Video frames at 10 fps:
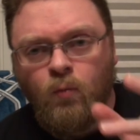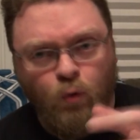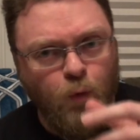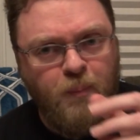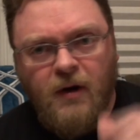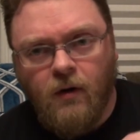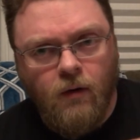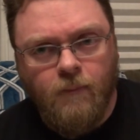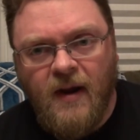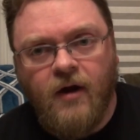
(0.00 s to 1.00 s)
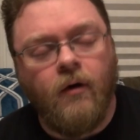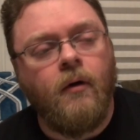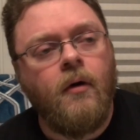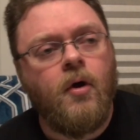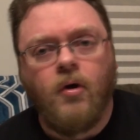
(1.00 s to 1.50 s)
root beer
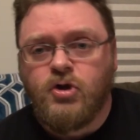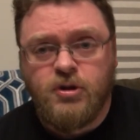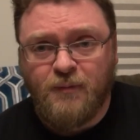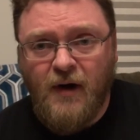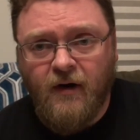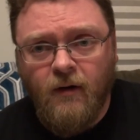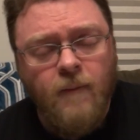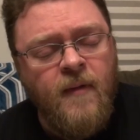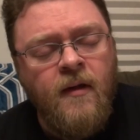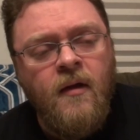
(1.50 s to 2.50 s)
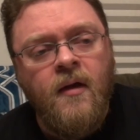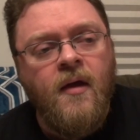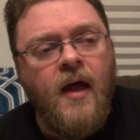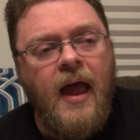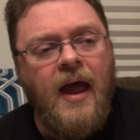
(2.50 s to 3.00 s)
maker called Sprecher,
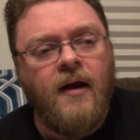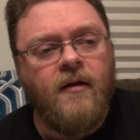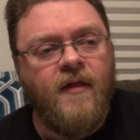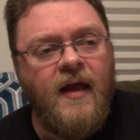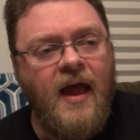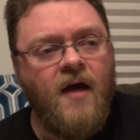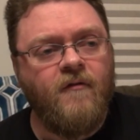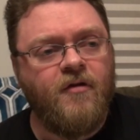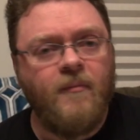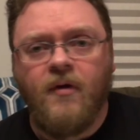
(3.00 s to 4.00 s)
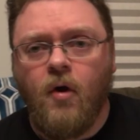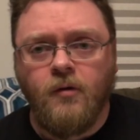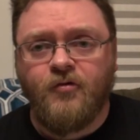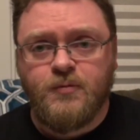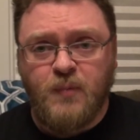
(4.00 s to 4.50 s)
and they have something
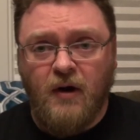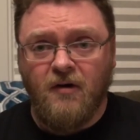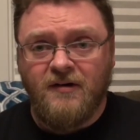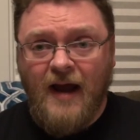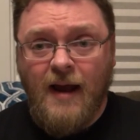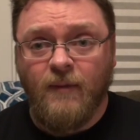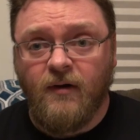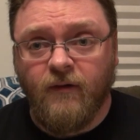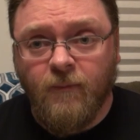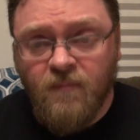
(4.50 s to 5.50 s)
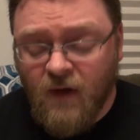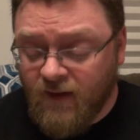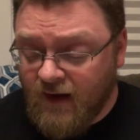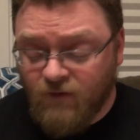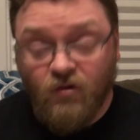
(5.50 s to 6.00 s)
called Sprecher Diamond,
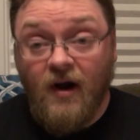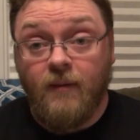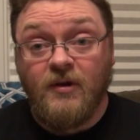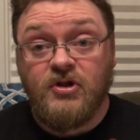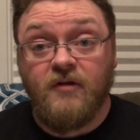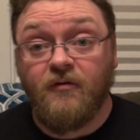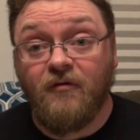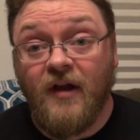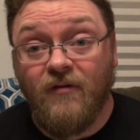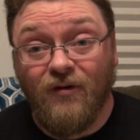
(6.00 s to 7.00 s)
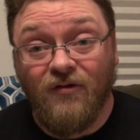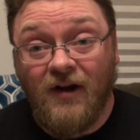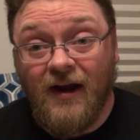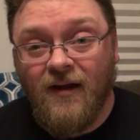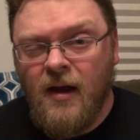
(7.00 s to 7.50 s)
and they've tried a bunch of different flavors,
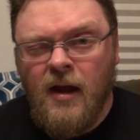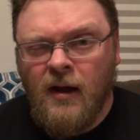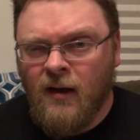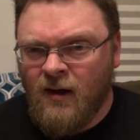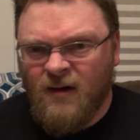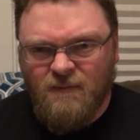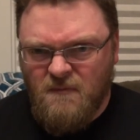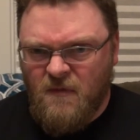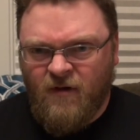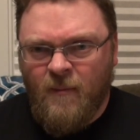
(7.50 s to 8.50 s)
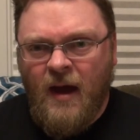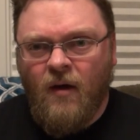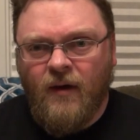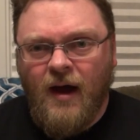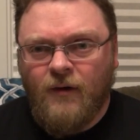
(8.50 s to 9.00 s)
and I
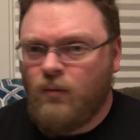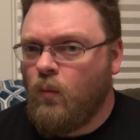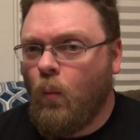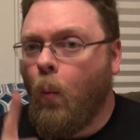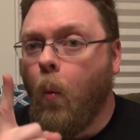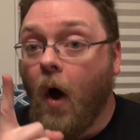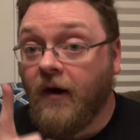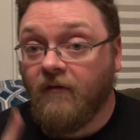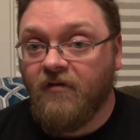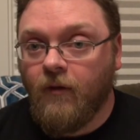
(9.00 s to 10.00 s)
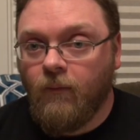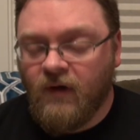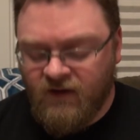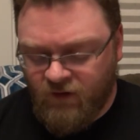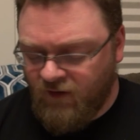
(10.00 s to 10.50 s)
somehow got one of them.
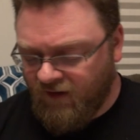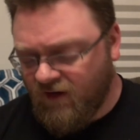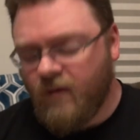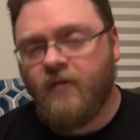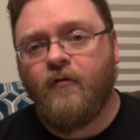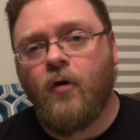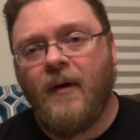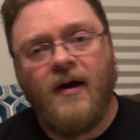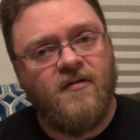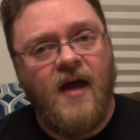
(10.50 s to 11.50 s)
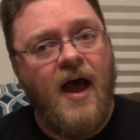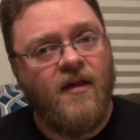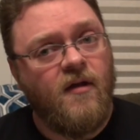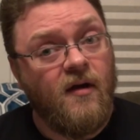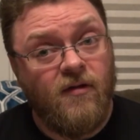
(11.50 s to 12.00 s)
Even though they sell them in four packs, they
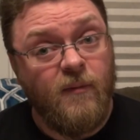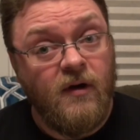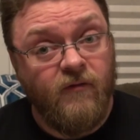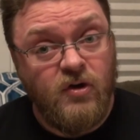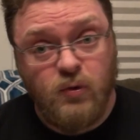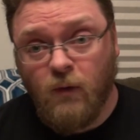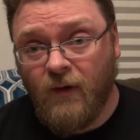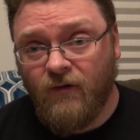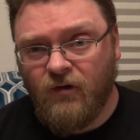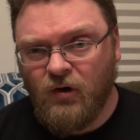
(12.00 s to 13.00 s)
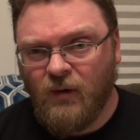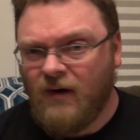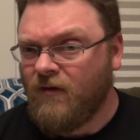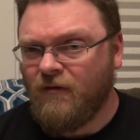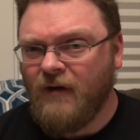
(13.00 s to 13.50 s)
had some individual ones too, and
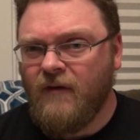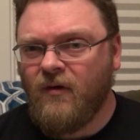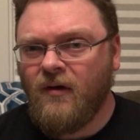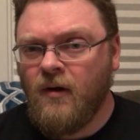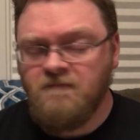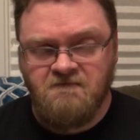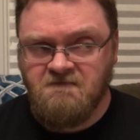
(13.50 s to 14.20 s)
it's a flavor